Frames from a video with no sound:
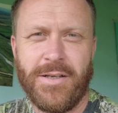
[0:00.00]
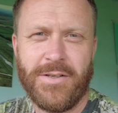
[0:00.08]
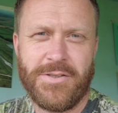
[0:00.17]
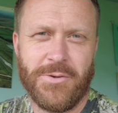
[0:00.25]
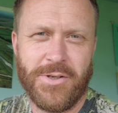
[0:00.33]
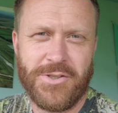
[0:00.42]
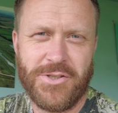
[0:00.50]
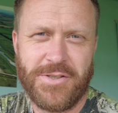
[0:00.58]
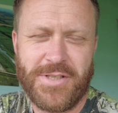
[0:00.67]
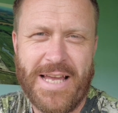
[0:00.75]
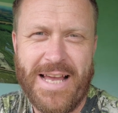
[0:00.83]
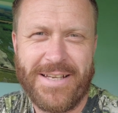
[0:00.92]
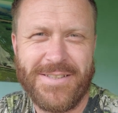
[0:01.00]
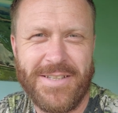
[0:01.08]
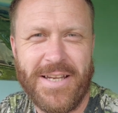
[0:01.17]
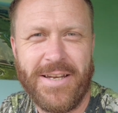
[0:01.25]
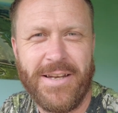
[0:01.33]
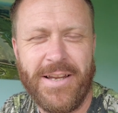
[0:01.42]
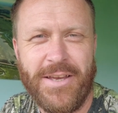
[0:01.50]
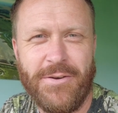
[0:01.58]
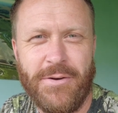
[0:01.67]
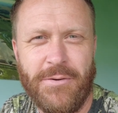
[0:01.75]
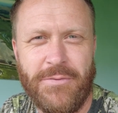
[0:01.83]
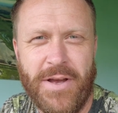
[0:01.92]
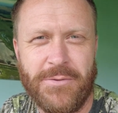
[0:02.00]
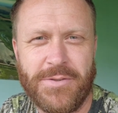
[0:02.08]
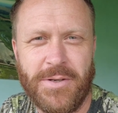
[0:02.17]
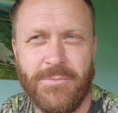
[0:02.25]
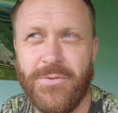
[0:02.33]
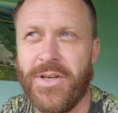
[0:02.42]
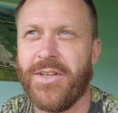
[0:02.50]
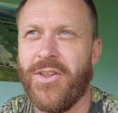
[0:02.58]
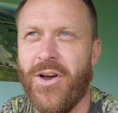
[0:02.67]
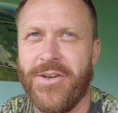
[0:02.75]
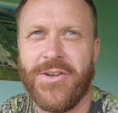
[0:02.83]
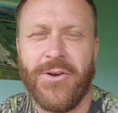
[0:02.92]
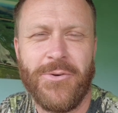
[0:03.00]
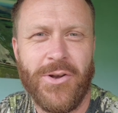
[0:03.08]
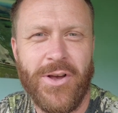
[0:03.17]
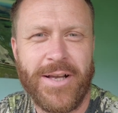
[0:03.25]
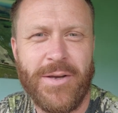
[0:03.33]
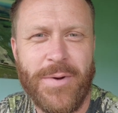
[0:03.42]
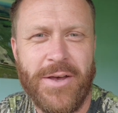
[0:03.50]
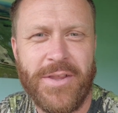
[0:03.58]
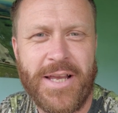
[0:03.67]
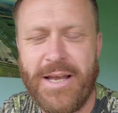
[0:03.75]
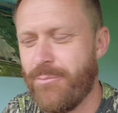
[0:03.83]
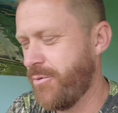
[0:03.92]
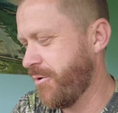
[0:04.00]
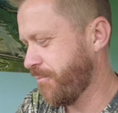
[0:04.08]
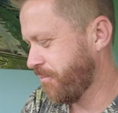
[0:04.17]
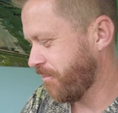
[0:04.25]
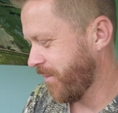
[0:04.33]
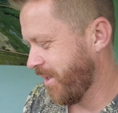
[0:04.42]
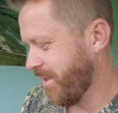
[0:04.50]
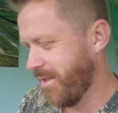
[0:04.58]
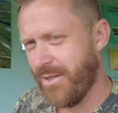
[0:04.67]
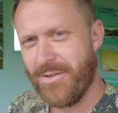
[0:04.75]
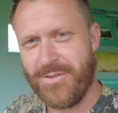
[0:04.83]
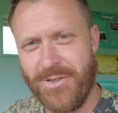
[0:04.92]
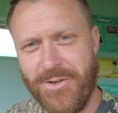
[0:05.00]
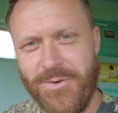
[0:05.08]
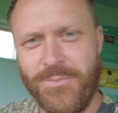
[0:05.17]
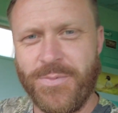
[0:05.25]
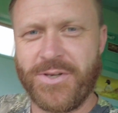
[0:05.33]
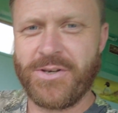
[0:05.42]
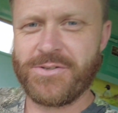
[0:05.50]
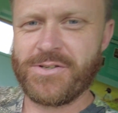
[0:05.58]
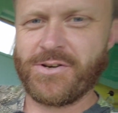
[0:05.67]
So I just accidentally found something that I don't like about the camera. So because